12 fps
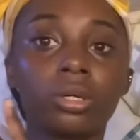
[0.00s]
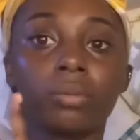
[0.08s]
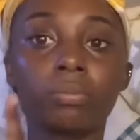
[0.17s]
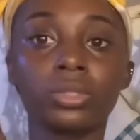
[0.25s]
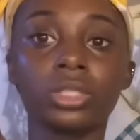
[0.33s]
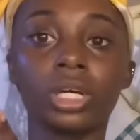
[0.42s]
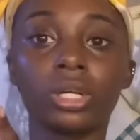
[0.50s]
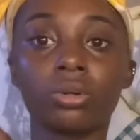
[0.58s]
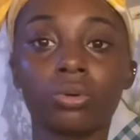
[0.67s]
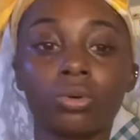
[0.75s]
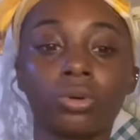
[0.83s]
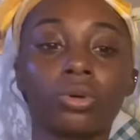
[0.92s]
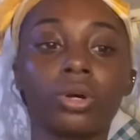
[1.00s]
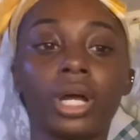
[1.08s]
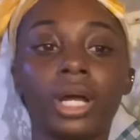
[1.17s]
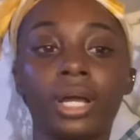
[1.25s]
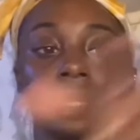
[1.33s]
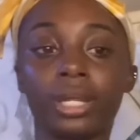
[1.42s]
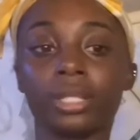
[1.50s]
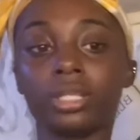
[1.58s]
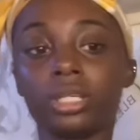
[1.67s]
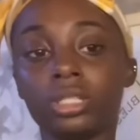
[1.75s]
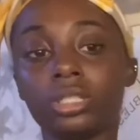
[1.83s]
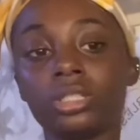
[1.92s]
put on the gongo, and I
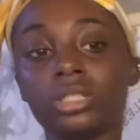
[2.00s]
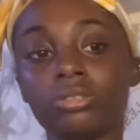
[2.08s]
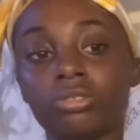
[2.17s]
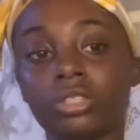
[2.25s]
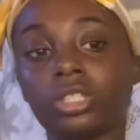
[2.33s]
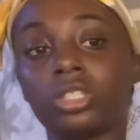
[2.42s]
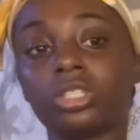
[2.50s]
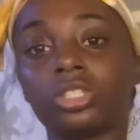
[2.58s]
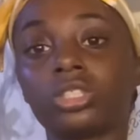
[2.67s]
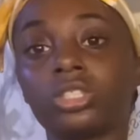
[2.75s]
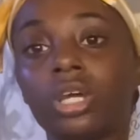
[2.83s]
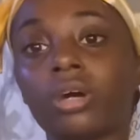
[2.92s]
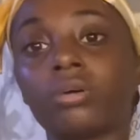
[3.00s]
think this is finished. I